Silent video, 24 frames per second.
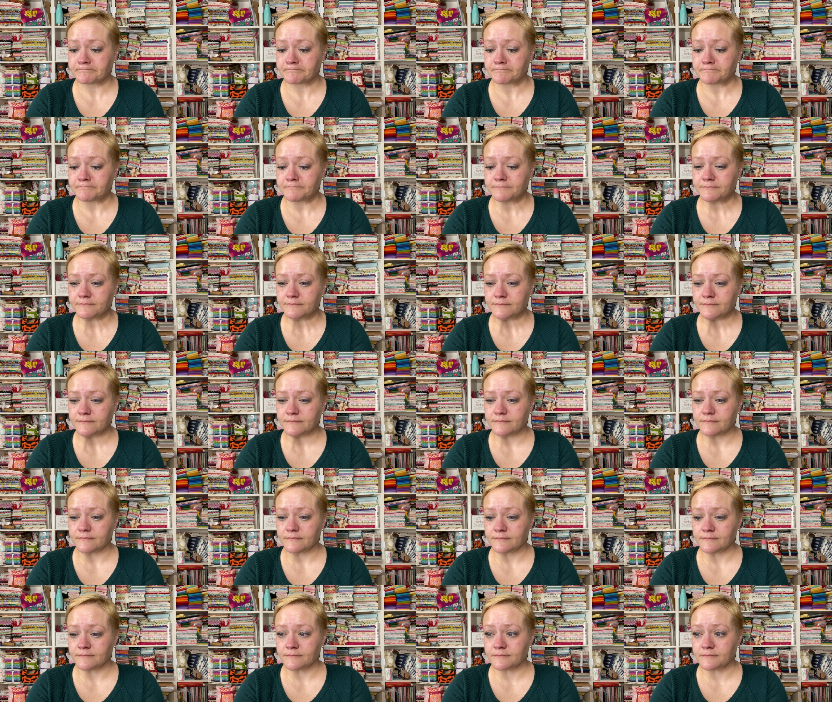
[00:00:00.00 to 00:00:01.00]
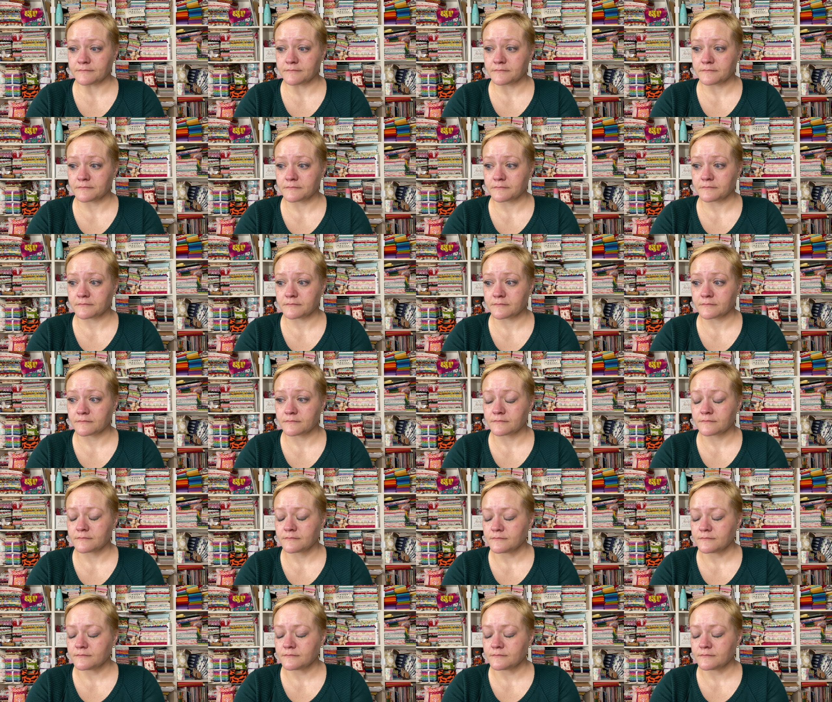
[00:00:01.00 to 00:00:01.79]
(silence)